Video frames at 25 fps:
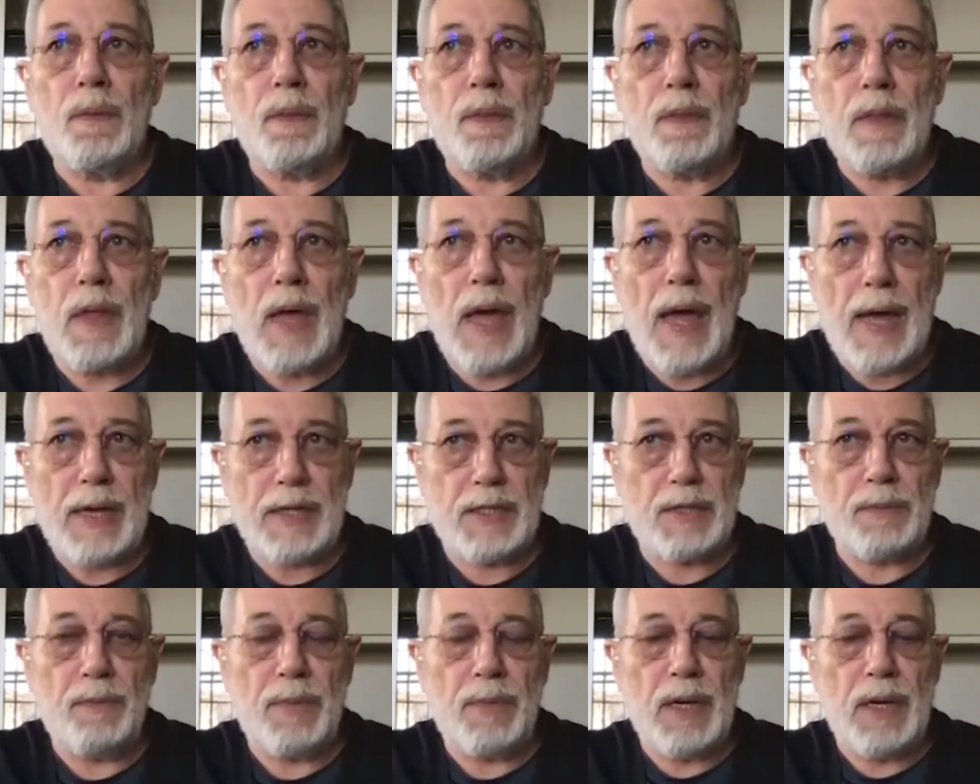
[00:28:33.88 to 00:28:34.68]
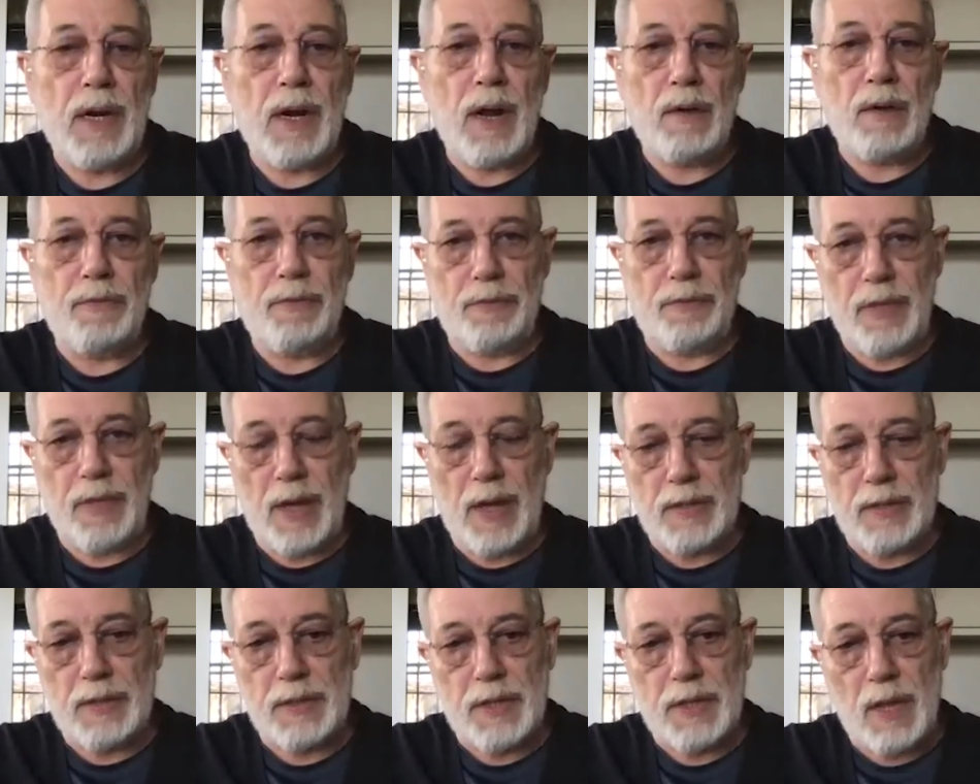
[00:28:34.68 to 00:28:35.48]
there hasn't been enough of
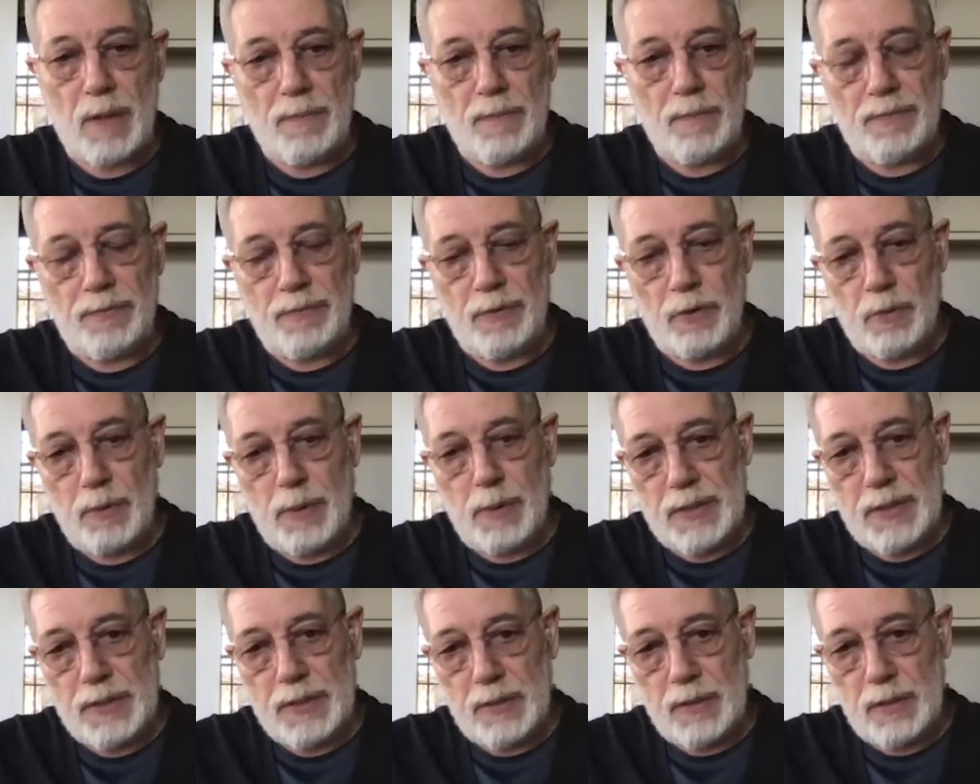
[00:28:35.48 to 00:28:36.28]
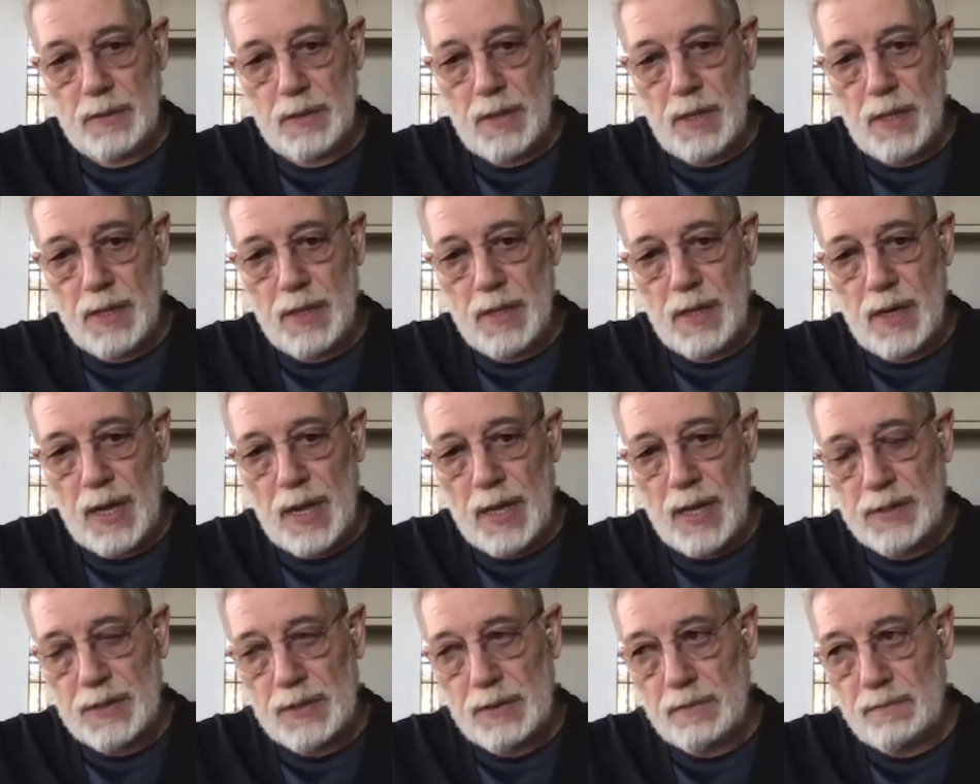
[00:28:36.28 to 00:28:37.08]
that to come forward in the
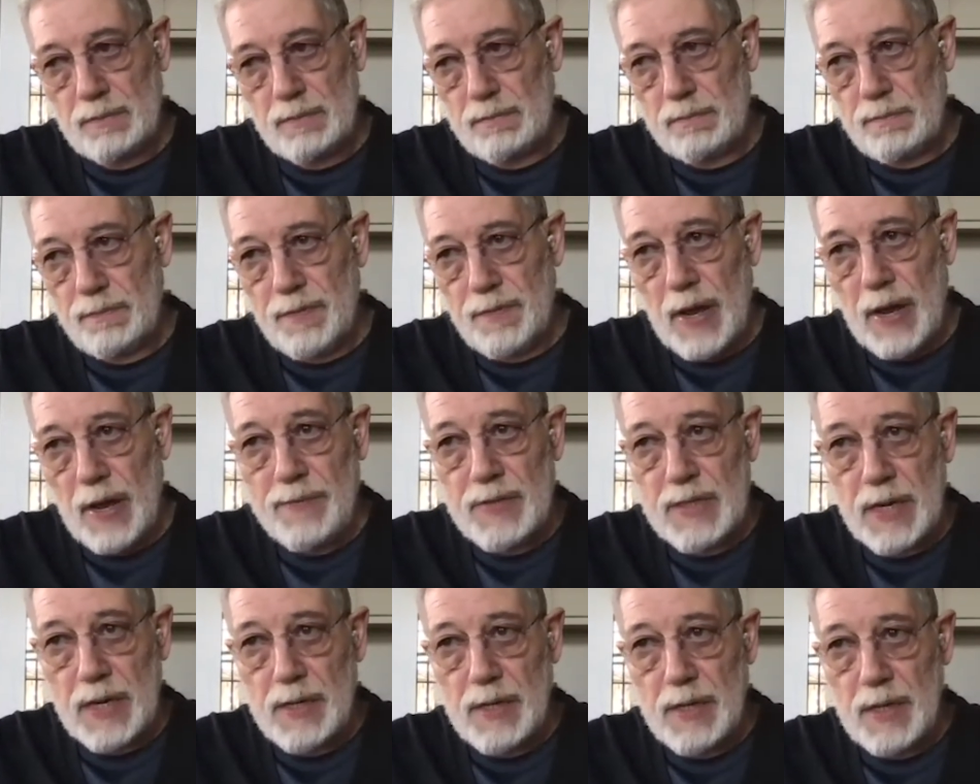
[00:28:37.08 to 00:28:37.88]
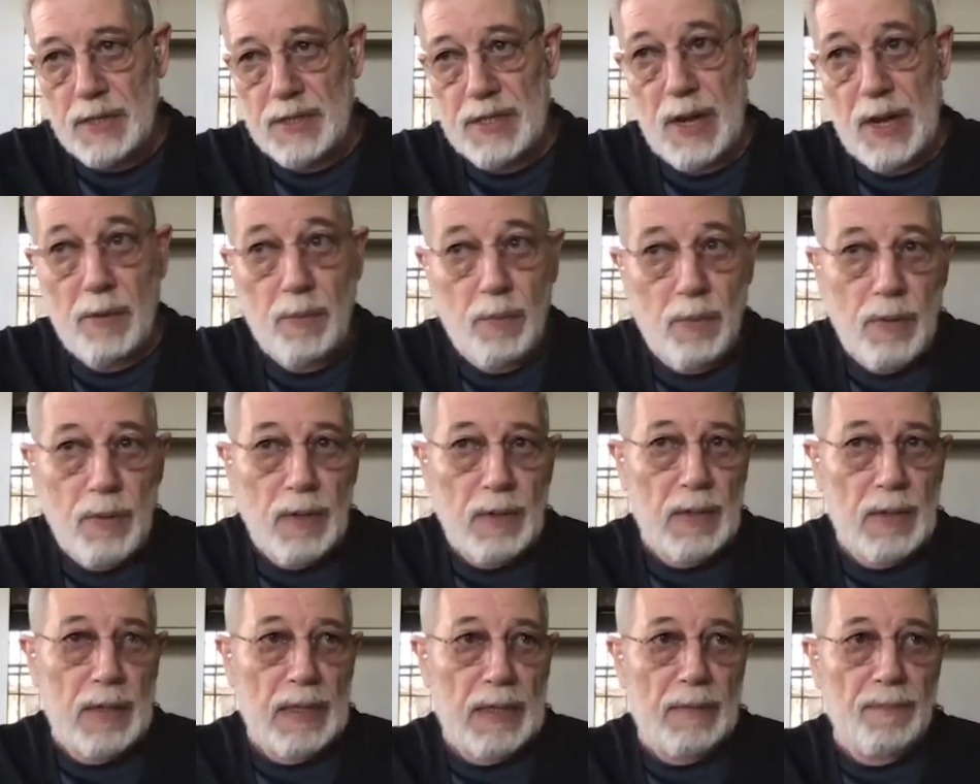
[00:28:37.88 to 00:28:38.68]
last 5, 10 years now,
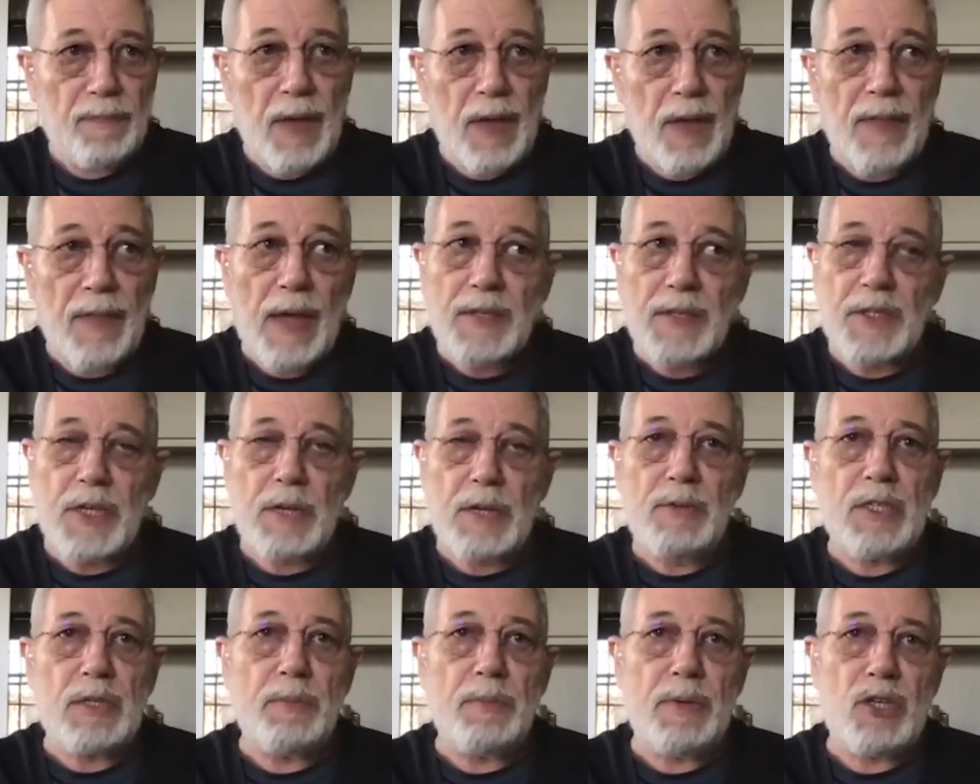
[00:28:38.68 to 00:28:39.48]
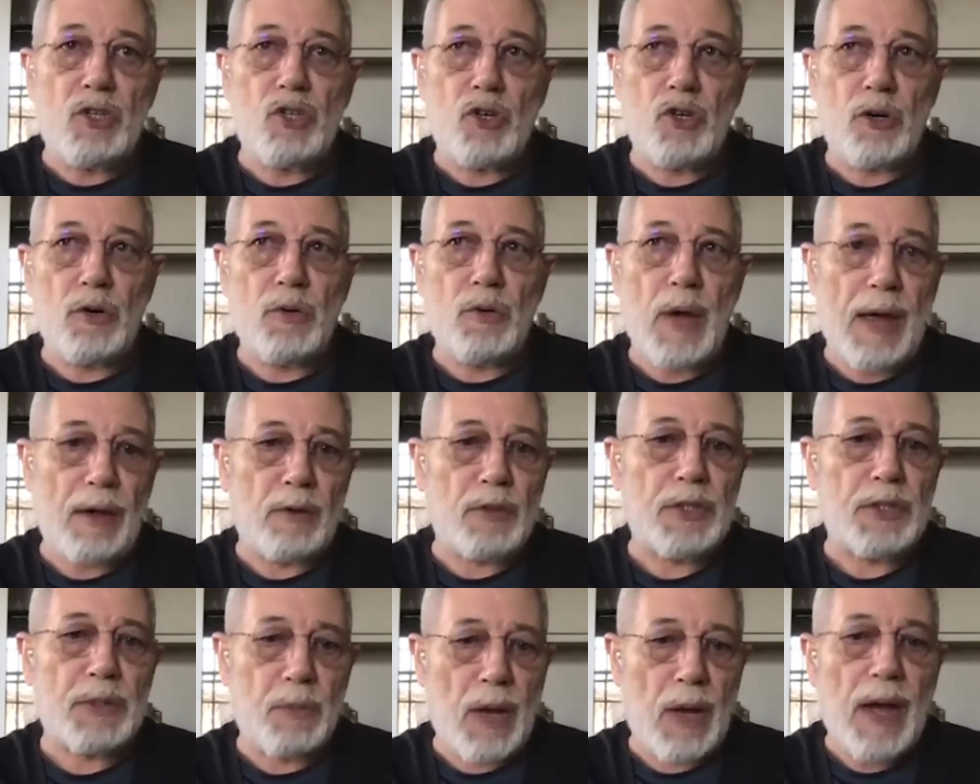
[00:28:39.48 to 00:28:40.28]
and that seems to be true
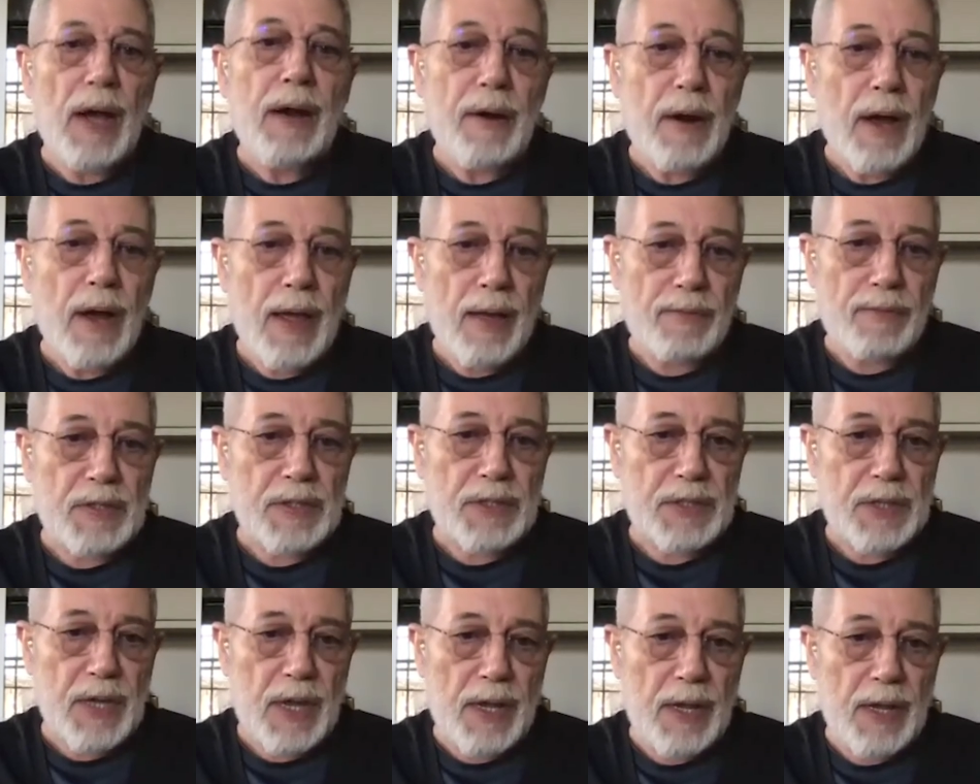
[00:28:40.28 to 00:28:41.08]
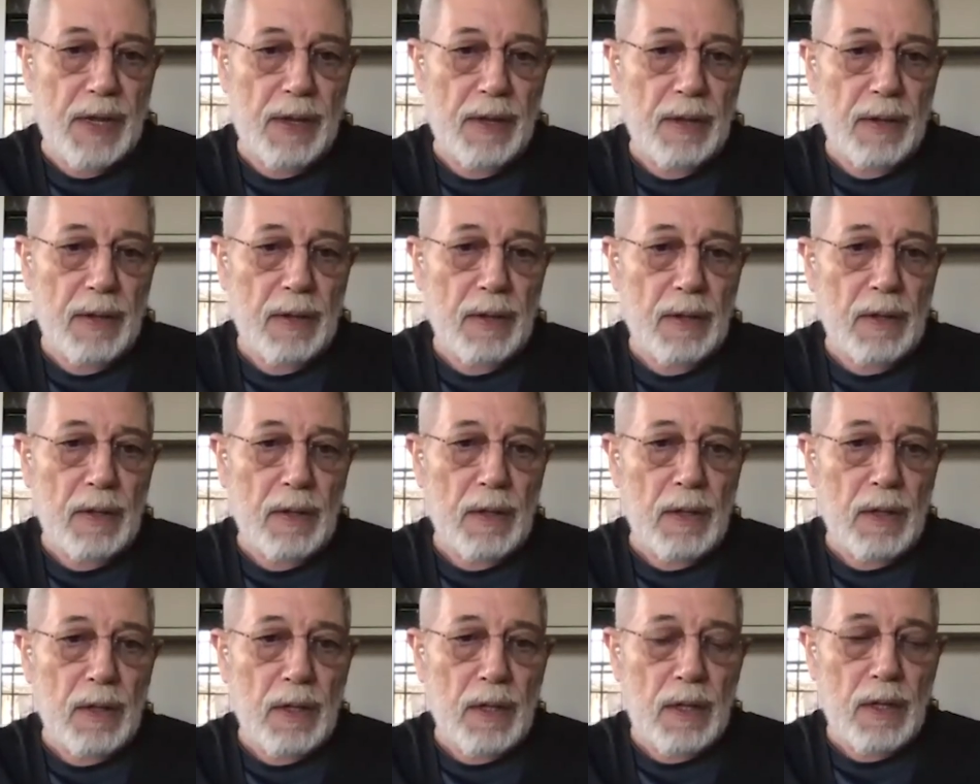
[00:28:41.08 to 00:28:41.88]
elsewhere, I have to say.
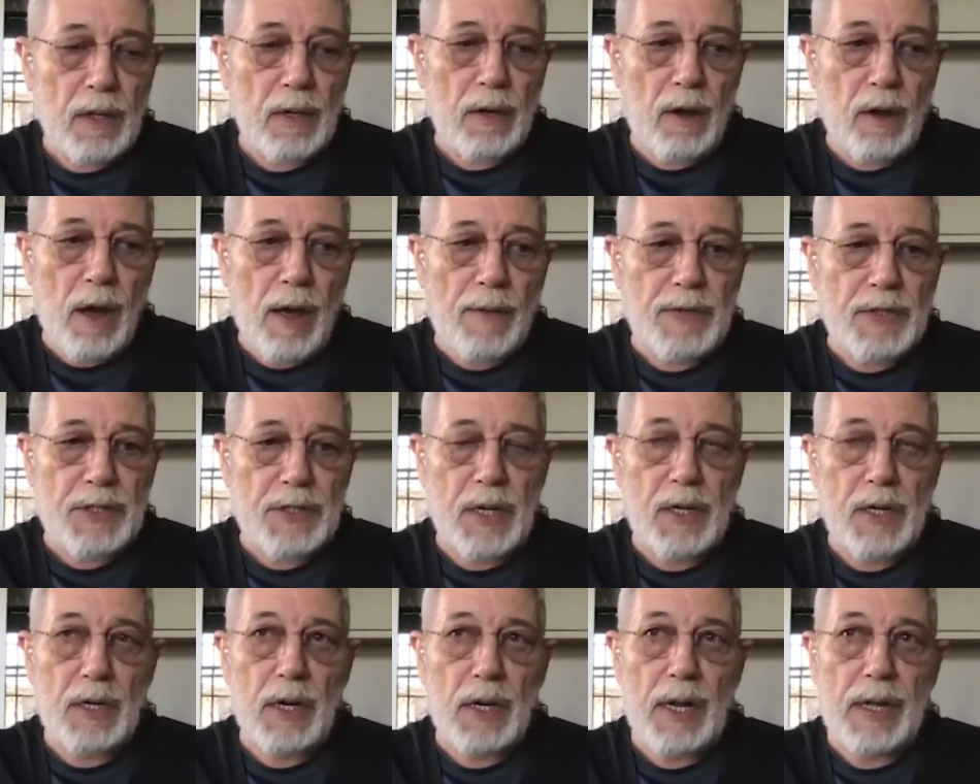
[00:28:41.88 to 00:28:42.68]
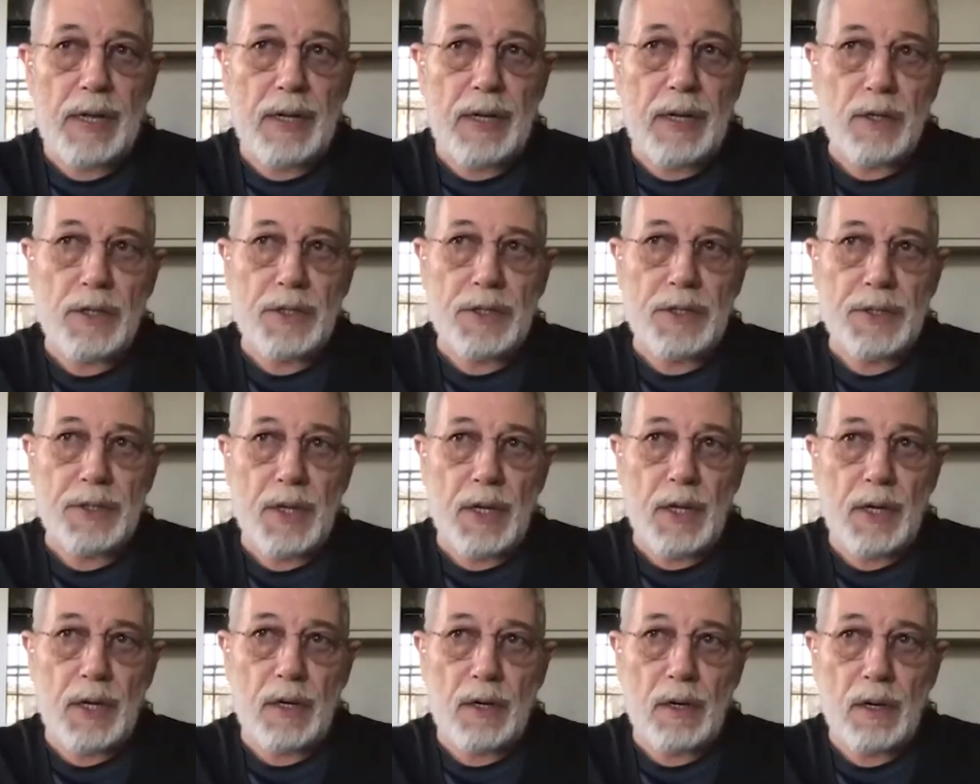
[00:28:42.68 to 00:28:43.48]
You know, I've seen leaders
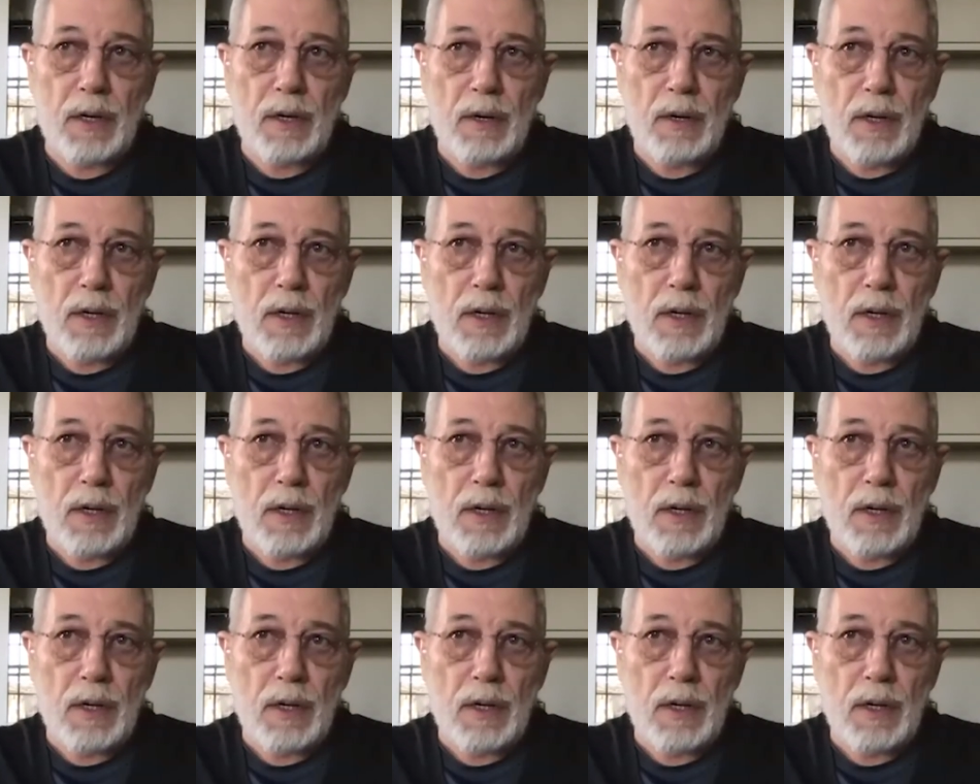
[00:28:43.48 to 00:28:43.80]
in